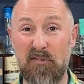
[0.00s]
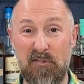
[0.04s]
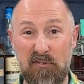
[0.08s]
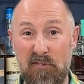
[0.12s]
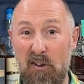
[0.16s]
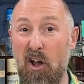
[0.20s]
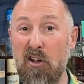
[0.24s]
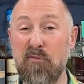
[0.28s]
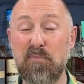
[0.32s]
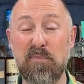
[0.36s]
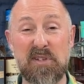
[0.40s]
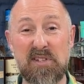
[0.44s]

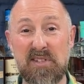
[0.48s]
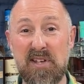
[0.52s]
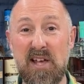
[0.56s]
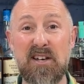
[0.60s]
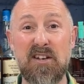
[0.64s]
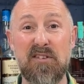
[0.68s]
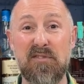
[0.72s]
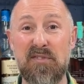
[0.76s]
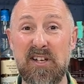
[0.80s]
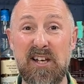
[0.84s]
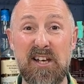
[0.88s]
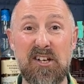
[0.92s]

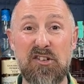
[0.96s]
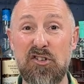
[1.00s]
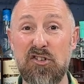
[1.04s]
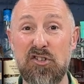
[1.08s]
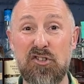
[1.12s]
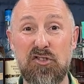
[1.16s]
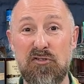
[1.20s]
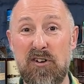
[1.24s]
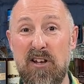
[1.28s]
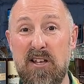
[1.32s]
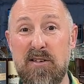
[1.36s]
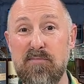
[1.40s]
5% of the
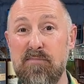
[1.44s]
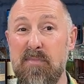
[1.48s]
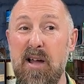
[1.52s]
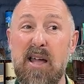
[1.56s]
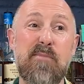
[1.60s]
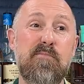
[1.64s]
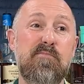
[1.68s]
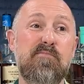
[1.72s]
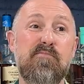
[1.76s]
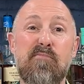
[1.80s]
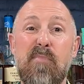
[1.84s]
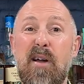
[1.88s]
industry,
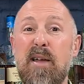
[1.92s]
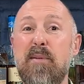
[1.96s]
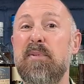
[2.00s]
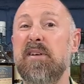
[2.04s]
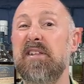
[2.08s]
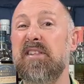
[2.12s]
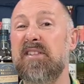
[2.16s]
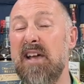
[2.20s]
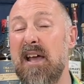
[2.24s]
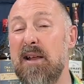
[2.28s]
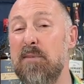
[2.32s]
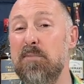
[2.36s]
maybe
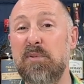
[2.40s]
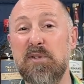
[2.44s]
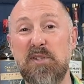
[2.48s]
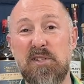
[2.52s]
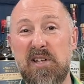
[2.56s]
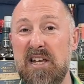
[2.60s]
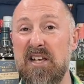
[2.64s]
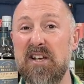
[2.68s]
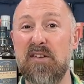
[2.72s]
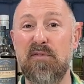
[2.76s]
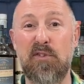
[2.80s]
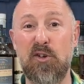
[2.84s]

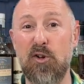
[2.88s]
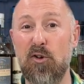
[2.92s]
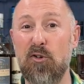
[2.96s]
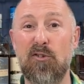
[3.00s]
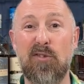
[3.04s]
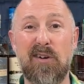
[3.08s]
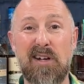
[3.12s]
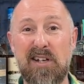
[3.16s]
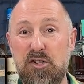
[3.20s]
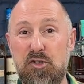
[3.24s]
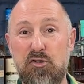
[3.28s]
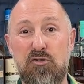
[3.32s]
10% if
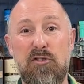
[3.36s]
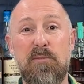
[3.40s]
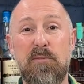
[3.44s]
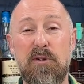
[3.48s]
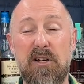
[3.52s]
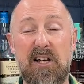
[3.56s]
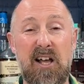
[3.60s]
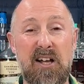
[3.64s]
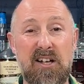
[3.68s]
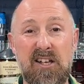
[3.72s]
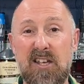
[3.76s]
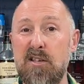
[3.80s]
you're extremely
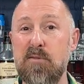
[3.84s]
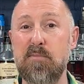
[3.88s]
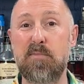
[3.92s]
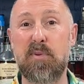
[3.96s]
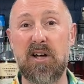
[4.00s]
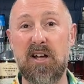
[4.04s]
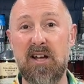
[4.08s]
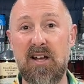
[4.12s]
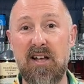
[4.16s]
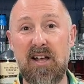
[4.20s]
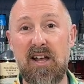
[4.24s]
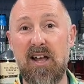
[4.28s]
lucky,
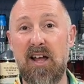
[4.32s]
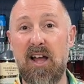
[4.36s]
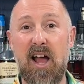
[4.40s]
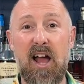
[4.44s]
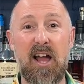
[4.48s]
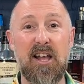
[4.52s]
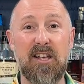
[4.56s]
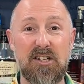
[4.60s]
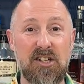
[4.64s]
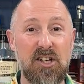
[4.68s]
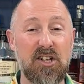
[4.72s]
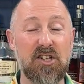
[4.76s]
but
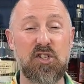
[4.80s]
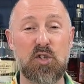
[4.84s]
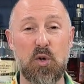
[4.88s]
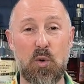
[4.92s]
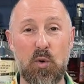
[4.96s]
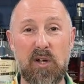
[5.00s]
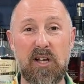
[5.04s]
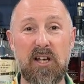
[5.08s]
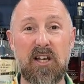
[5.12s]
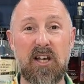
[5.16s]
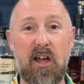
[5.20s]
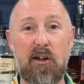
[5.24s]
you're
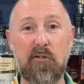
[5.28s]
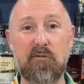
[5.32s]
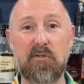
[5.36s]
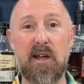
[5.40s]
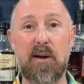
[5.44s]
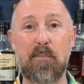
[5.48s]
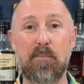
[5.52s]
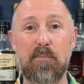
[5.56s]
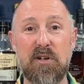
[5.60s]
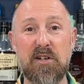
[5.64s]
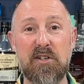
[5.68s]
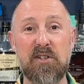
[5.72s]
talking low
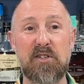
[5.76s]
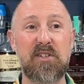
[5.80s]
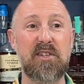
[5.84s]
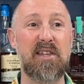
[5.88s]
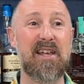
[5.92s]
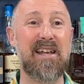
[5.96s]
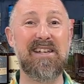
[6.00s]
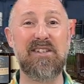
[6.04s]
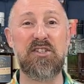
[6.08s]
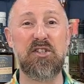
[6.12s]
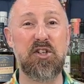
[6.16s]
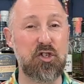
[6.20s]
numbers.
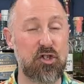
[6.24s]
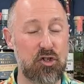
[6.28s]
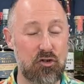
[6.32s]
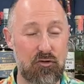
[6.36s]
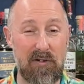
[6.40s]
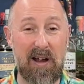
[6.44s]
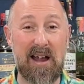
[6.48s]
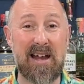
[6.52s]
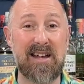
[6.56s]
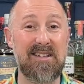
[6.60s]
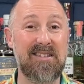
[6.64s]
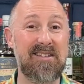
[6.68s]
It's a
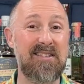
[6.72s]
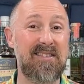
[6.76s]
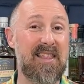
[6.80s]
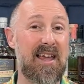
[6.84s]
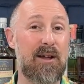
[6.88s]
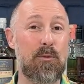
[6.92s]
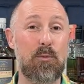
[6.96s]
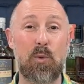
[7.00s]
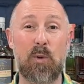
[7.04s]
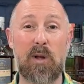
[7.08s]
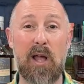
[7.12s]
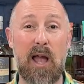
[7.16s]
trend.
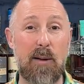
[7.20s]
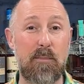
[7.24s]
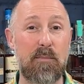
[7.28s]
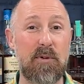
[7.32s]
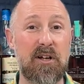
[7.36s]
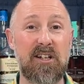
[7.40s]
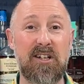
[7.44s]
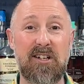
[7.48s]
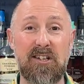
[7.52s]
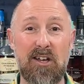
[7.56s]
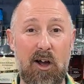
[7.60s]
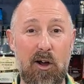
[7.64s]
They will come
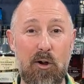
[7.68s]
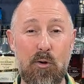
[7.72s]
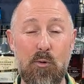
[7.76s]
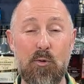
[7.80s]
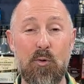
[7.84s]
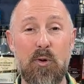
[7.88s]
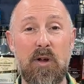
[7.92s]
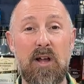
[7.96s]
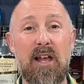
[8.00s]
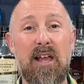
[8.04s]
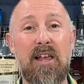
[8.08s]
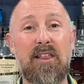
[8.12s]
and
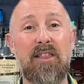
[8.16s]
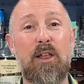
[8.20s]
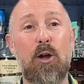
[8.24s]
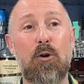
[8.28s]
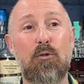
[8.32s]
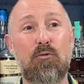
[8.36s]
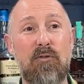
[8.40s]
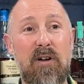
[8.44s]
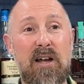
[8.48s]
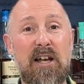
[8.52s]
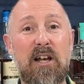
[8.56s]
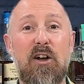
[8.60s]
go.
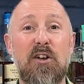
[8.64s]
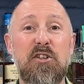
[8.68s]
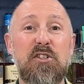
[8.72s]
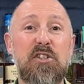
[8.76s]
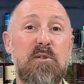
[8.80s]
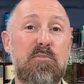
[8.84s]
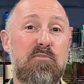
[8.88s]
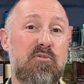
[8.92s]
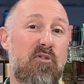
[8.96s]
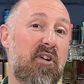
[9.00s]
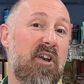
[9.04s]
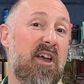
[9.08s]
They'll realise
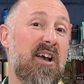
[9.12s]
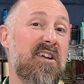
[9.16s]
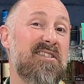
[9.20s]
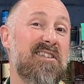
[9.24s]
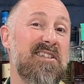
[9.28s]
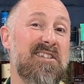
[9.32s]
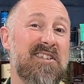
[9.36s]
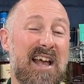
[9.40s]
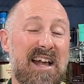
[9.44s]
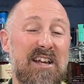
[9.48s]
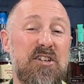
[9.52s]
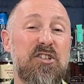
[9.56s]
the product
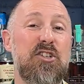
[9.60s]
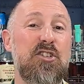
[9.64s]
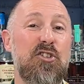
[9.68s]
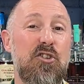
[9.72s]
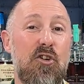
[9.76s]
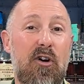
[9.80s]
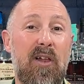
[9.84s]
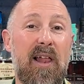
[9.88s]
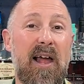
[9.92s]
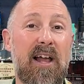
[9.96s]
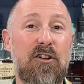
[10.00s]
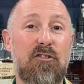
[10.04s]
is actually
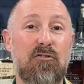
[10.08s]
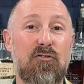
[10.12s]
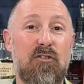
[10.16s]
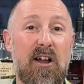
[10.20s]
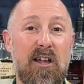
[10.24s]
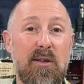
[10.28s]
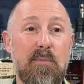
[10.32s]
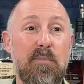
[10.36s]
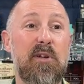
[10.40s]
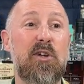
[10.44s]
not that great,